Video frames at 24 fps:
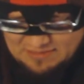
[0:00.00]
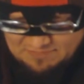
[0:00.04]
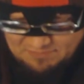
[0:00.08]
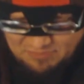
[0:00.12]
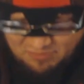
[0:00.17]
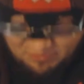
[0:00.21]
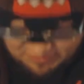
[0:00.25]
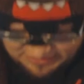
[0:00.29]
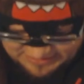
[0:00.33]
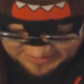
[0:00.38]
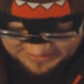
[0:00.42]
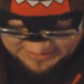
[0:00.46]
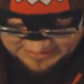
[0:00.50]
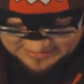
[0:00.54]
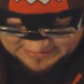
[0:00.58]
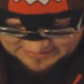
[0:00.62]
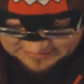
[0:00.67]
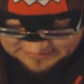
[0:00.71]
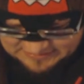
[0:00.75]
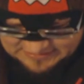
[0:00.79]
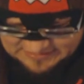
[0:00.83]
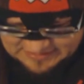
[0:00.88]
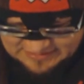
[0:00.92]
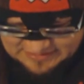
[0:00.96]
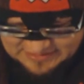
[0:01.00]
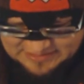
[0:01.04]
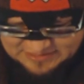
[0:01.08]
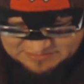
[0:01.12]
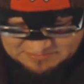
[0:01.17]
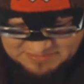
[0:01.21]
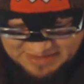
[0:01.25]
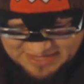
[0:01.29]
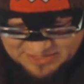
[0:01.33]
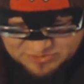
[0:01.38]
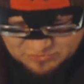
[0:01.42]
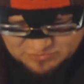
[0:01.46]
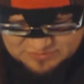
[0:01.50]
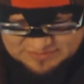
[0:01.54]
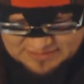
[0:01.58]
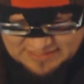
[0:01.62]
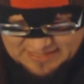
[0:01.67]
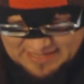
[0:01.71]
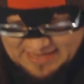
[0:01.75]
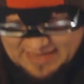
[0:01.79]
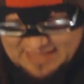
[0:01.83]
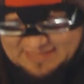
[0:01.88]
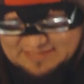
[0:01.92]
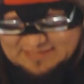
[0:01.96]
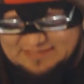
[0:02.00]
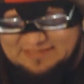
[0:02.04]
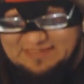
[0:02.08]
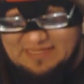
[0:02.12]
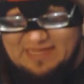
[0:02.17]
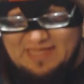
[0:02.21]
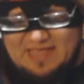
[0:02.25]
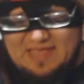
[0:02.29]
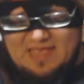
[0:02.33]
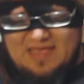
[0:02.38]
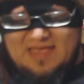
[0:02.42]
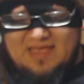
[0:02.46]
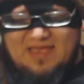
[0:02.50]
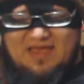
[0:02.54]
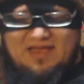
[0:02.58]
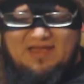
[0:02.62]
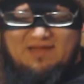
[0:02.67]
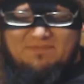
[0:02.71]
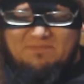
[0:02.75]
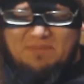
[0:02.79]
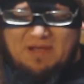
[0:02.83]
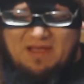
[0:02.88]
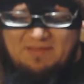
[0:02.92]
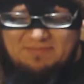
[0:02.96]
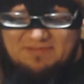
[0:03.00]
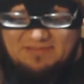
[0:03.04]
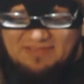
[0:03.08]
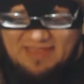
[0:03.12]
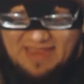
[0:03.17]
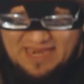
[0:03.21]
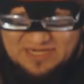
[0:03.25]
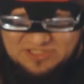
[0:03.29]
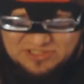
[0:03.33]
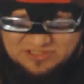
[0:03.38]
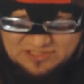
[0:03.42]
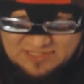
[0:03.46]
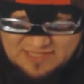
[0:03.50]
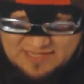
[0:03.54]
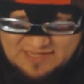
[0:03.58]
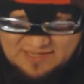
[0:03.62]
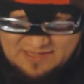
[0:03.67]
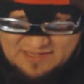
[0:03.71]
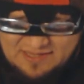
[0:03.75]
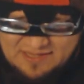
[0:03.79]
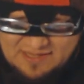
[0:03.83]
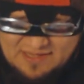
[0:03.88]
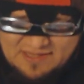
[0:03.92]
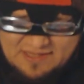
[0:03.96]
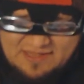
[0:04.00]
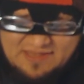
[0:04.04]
The point is, this match was against Bobby Lashley,